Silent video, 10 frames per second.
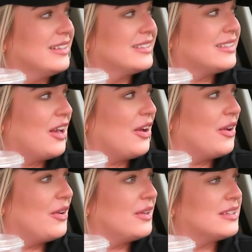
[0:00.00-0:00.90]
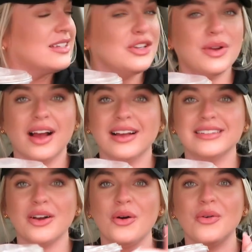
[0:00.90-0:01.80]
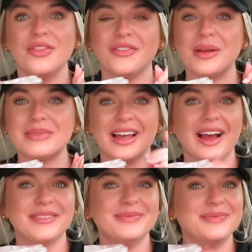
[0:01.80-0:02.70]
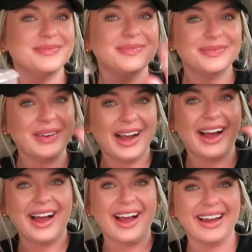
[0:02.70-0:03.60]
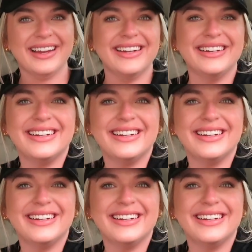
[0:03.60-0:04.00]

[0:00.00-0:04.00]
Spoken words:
So, see you guys on the flip side. Bye!